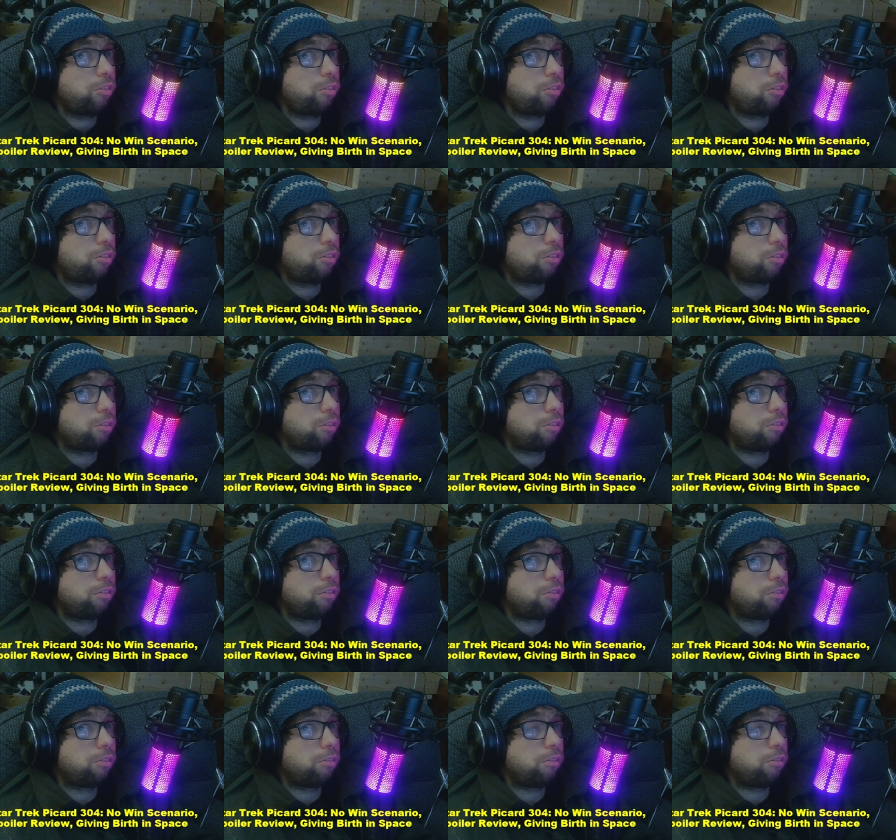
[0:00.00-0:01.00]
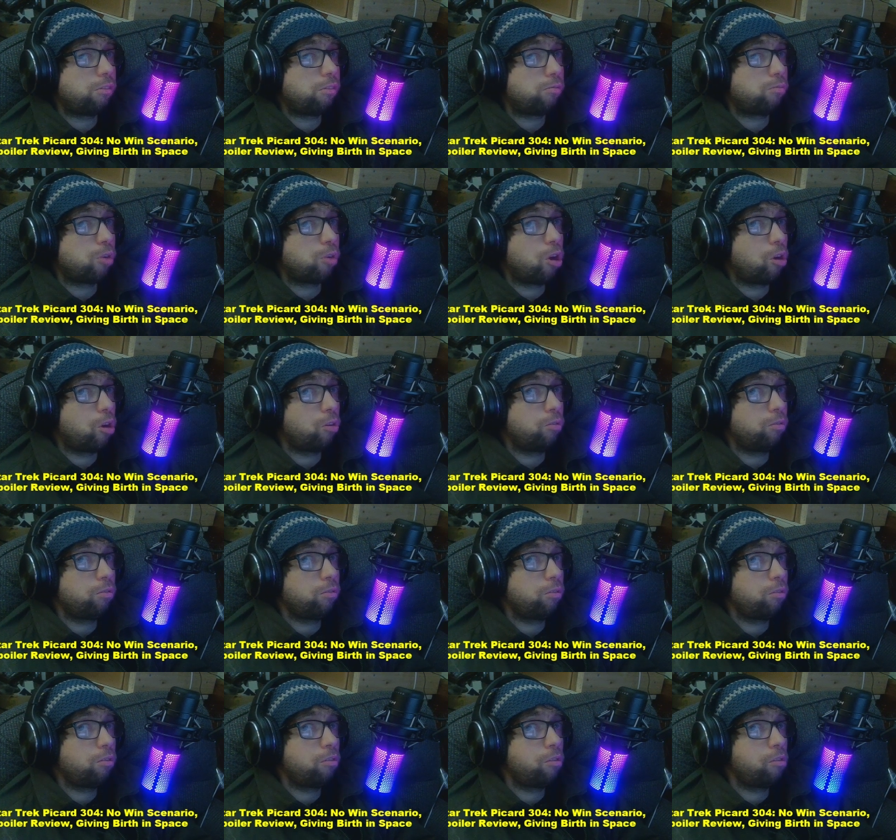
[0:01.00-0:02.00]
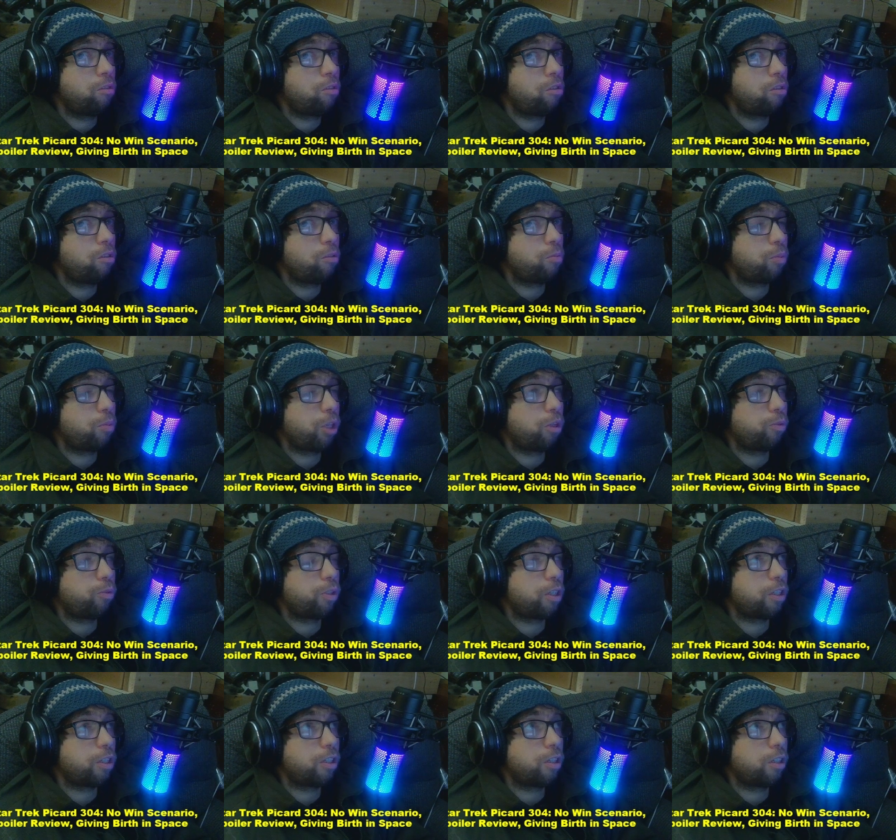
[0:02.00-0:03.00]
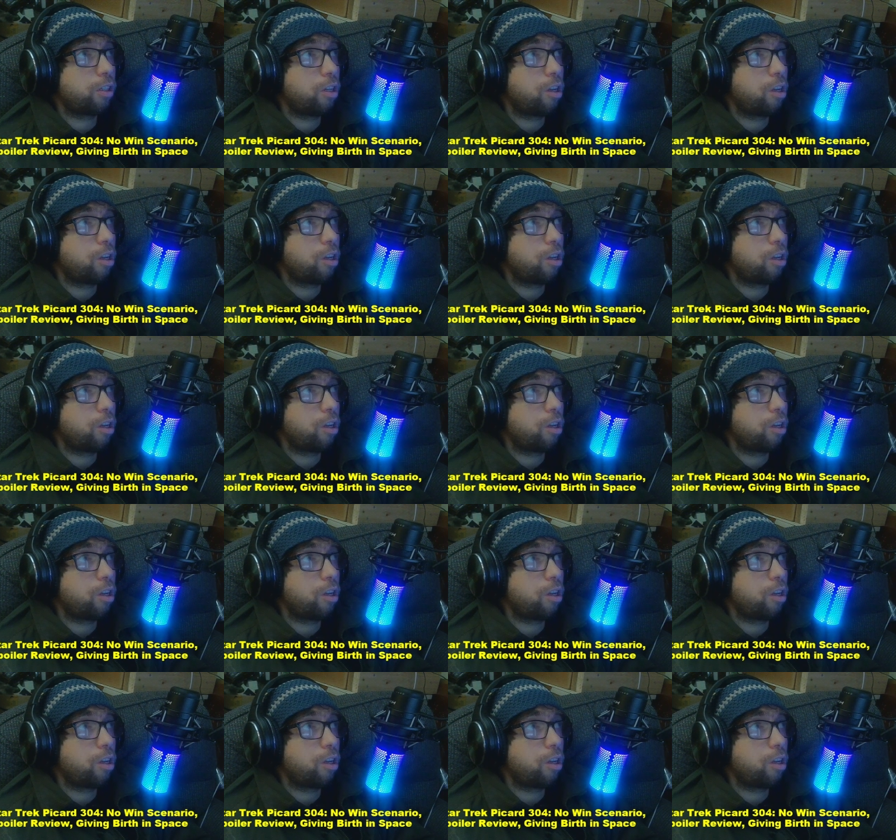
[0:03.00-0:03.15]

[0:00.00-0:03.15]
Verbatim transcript: uh, wrong, but it was just